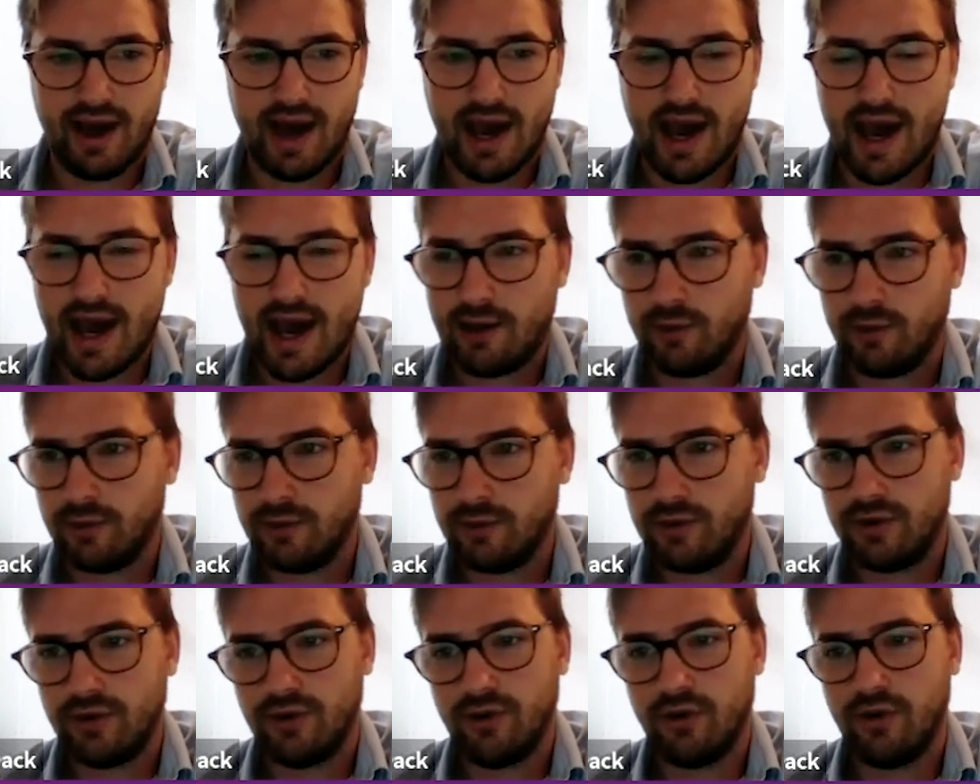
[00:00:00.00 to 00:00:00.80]

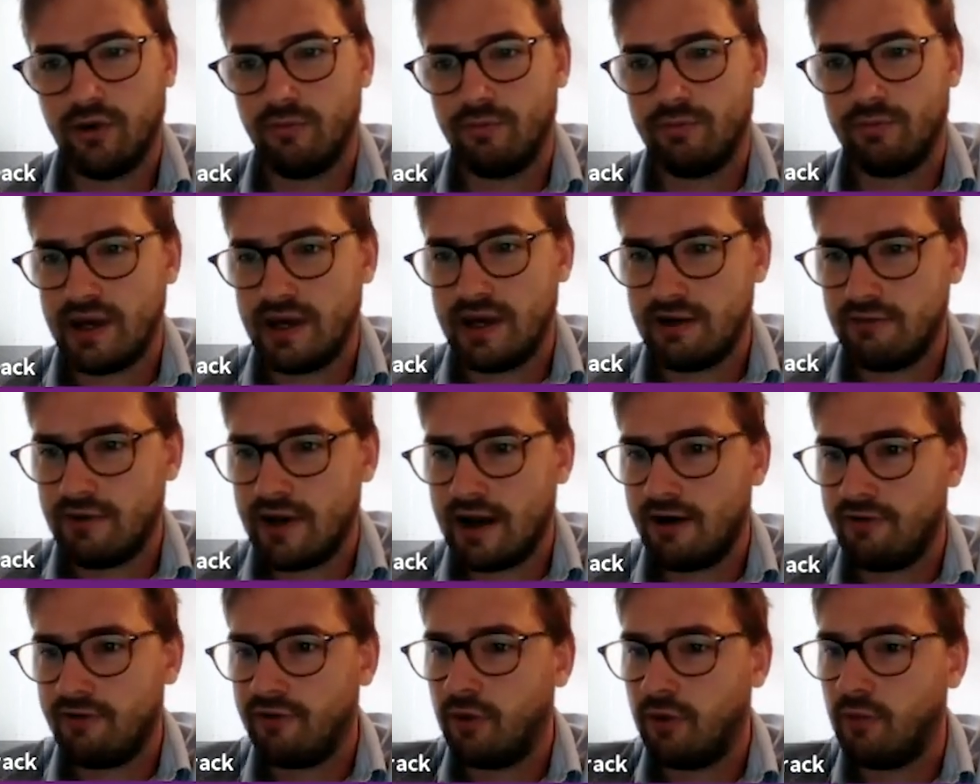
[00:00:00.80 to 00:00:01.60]
ALK or
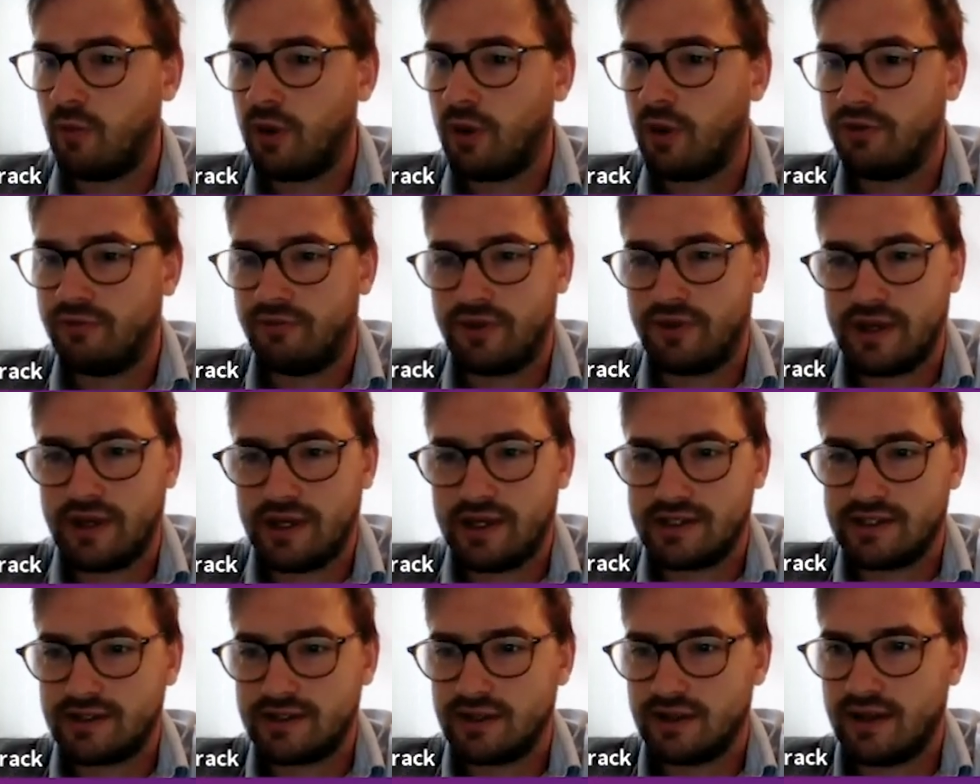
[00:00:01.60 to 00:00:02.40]
BRAF or one of
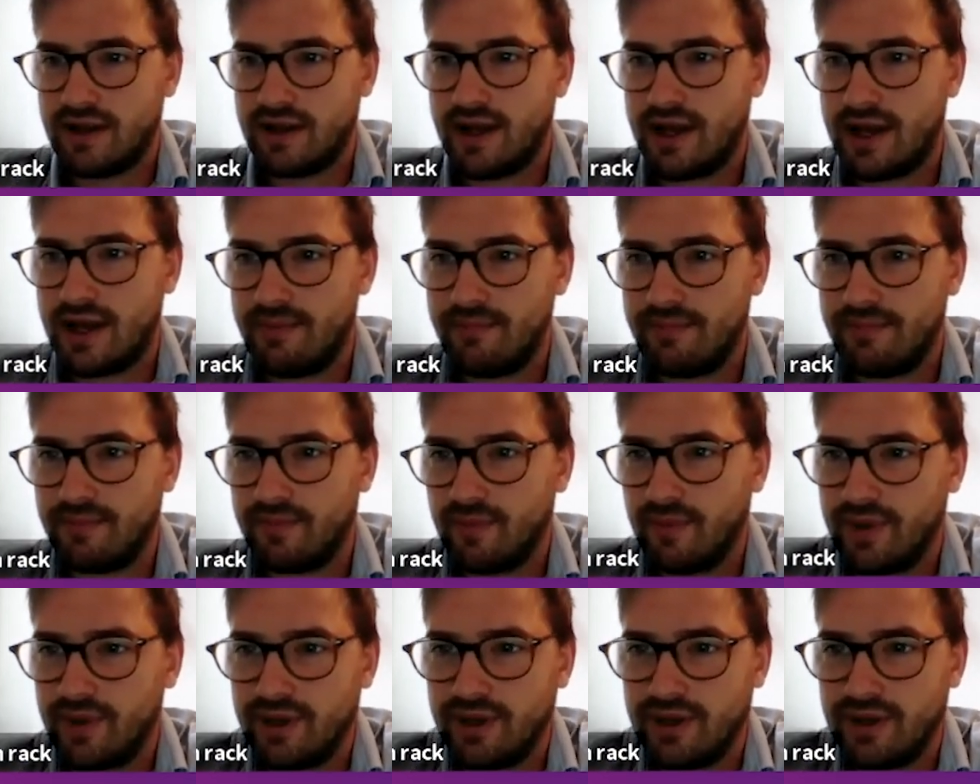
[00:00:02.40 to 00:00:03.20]
these,
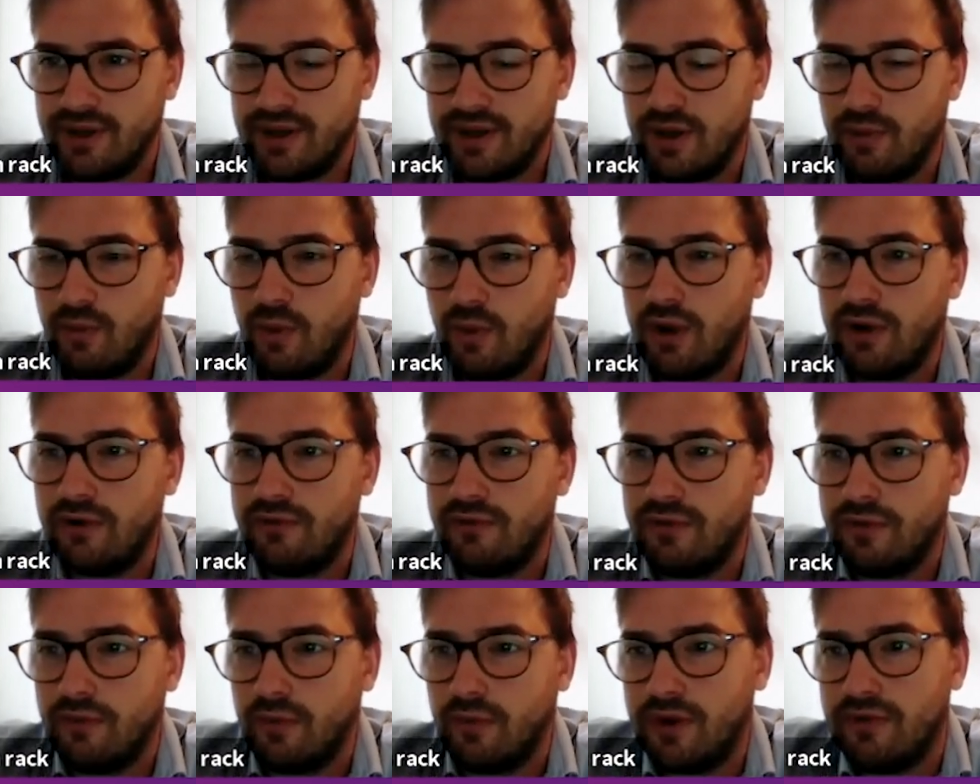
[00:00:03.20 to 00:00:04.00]
one
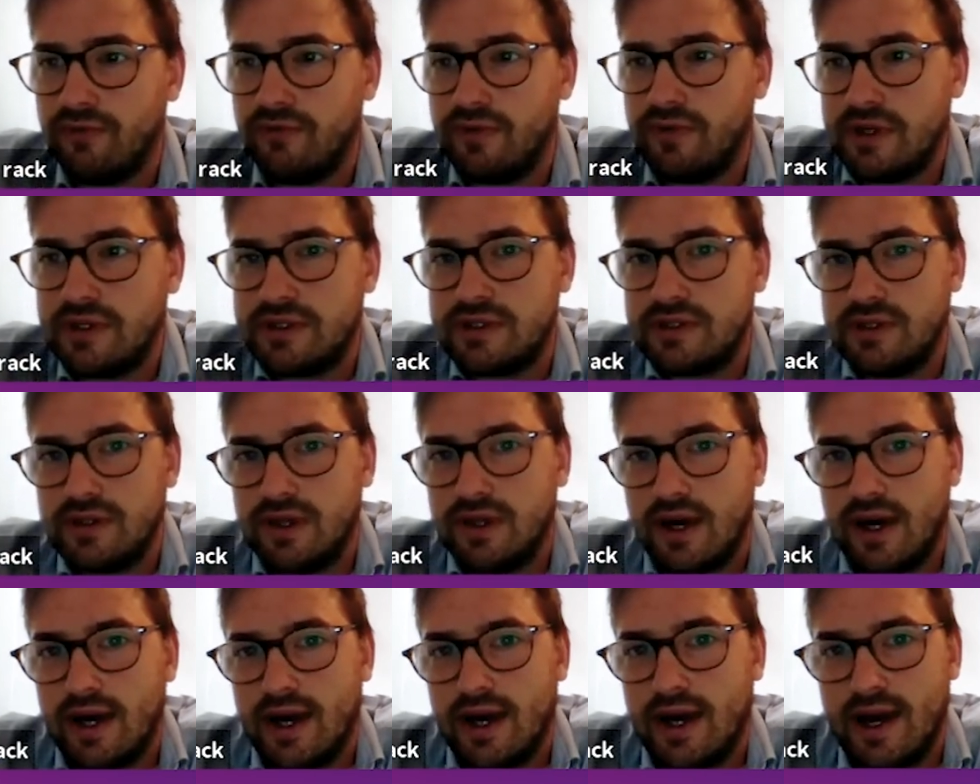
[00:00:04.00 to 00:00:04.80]
of these
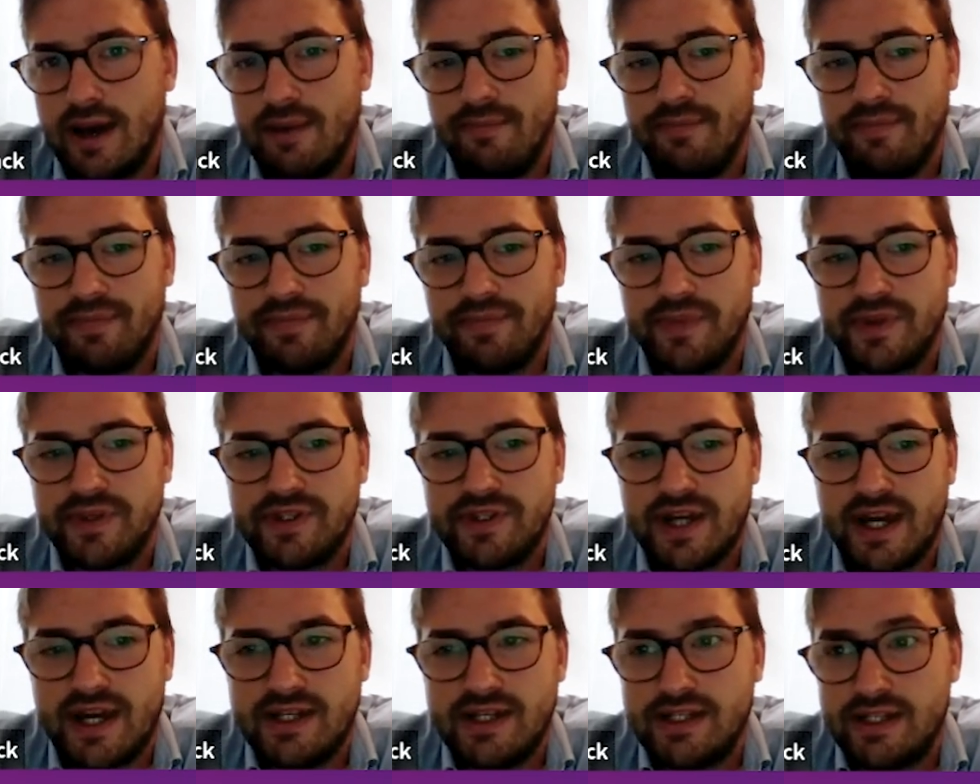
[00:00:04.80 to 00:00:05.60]

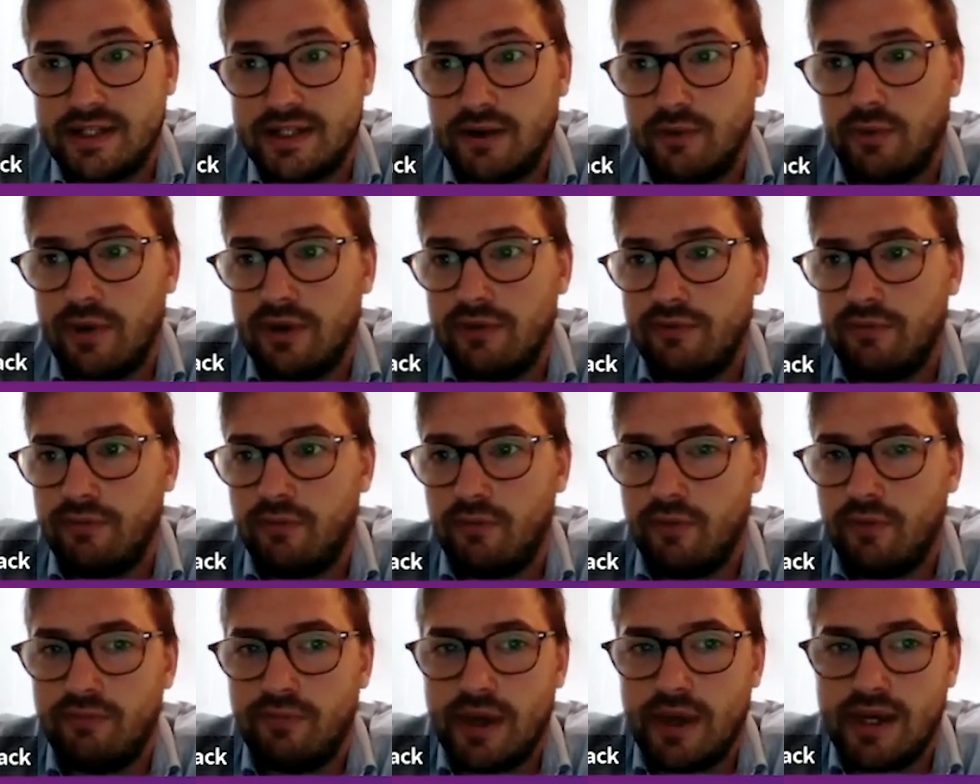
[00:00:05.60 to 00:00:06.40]
changes that
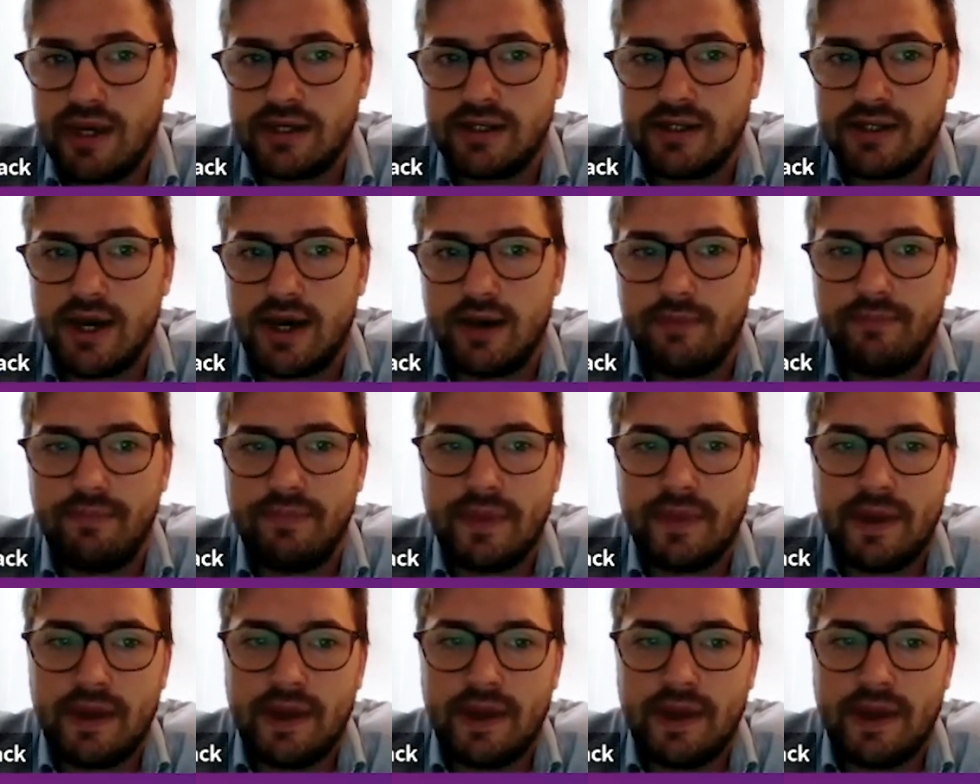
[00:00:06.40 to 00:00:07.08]
we've picked up.